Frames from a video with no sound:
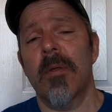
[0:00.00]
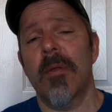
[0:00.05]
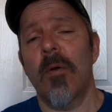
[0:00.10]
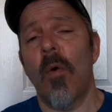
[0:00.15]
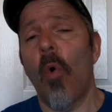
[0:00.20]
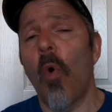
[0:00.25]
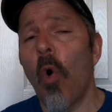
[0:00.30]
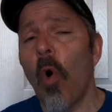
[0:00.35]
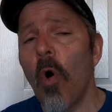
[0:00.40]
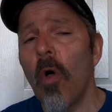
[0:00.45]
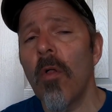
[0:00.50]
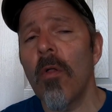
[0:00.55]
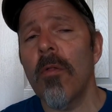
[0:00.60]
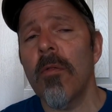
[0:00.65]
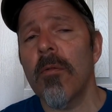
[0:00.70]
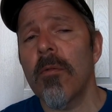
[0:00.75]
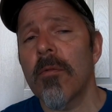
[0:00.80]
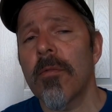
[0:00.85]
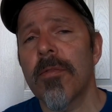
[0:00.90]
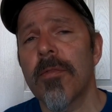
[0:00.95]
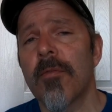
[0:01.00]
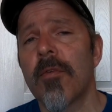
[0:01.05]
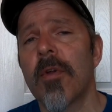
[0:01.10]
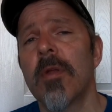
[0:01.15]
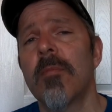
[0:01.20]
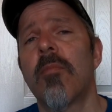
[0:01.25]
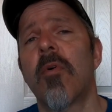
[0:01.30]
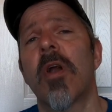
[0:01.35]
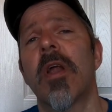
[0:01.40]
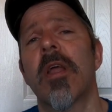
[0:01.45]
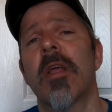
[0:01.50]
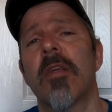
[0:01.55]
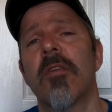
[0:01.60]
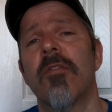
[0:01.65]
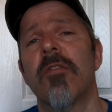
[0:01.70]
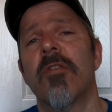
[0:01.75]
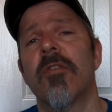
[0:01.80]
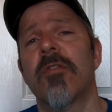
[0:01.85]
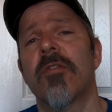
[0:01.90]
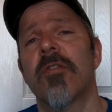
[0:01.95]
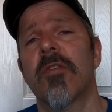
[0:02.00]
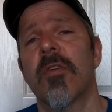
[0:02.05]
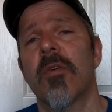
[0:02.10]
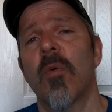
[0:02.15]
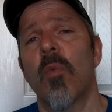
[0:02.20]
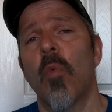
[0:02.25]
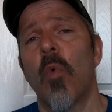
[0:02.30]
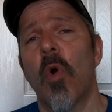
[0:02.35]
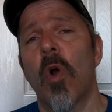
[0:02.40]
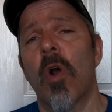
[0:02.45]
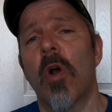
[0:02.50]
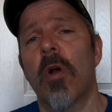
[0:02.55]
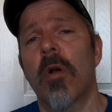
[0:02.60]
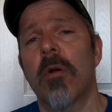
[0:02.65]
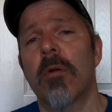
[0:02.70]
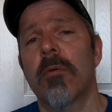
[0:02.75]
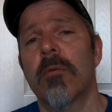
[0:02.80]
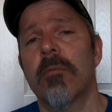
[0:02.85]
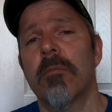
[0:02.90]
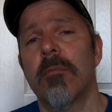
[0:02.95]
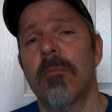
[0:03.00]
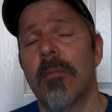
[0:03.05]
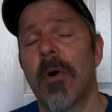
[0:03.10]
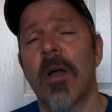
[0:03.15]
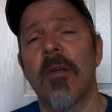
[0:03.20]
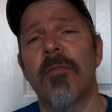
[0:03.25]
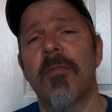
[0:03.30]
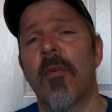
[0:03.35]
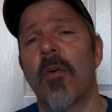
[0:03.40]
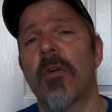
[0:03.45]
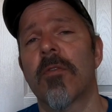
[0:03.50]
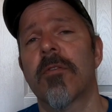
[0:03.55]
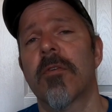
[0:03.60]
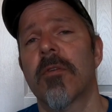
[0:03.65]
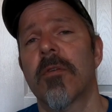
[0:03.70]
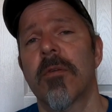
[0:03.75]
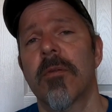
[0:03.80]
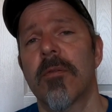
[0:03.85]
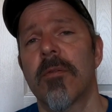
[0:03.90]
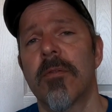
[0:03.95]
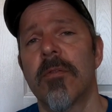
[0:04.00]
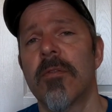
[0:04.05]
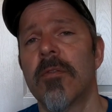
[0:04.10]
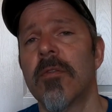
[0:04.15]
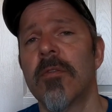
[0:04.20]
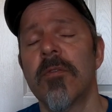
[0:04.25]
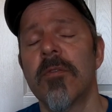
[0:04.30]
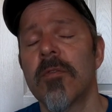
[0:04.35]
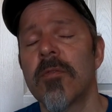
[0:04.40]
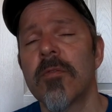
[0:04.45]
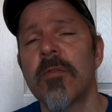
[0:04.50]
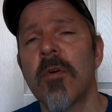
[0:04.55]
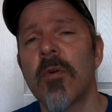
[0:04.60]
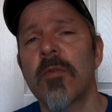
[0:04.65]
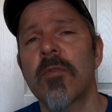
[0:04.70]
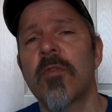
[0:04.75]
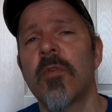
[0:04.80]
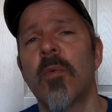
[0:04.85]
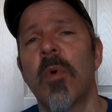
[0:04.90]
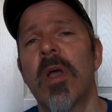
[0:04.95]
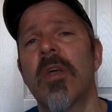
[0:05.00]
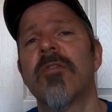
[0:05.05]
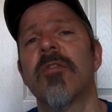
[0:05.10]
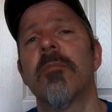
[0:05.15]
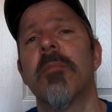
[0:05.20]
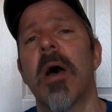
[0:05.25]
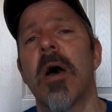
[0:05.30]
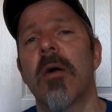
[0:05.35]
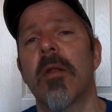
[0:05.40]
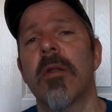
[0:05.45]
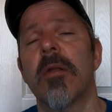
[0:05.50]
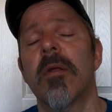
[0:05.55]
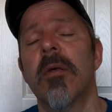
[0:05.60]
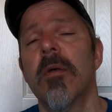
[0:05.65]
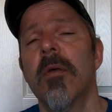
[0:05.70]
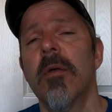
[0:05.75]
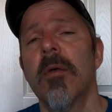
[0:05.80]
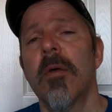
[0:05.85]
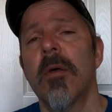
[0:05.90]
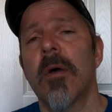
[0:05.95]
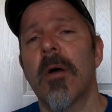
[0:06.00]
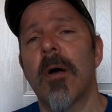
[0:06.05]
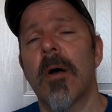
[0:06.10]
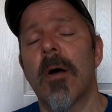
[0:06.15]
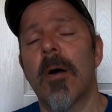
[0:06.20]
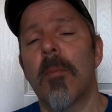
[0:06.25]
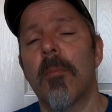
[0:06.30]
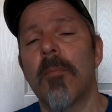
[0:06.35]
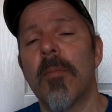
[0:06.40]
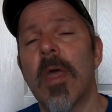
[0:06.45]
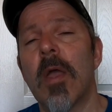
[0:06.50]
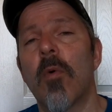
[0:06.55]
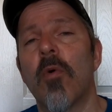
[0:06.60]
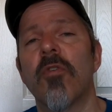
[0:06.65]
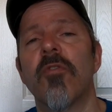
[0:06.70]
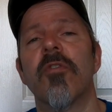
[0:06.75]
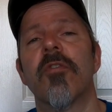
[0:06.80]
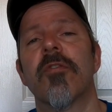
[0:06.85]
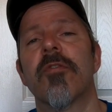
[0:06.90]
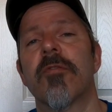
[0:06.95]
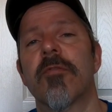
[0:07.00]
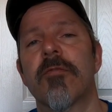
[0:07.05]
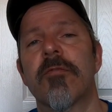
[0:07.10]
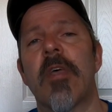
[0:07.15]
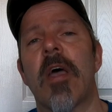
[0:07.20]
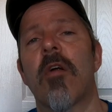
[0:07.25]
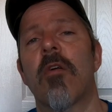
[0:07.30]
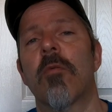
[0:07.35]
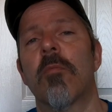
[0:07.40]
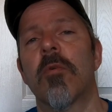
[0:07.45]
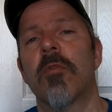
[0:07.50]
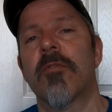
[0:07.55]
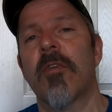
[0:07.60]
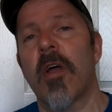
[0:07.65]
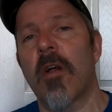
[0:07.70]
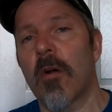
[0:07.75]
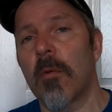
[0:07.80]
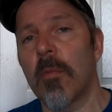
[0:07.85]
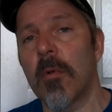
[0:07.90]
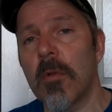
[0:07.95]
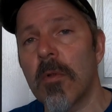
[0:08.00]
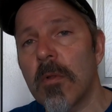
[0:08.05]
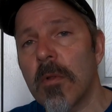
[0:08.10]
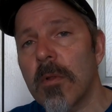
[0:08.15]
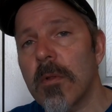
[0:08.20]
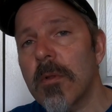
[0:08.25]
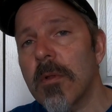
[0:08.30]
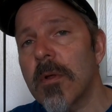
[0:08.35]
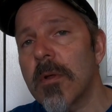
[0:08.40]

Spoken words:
All three breakages were my fault. No two ways about it. They were just terrible, terrible,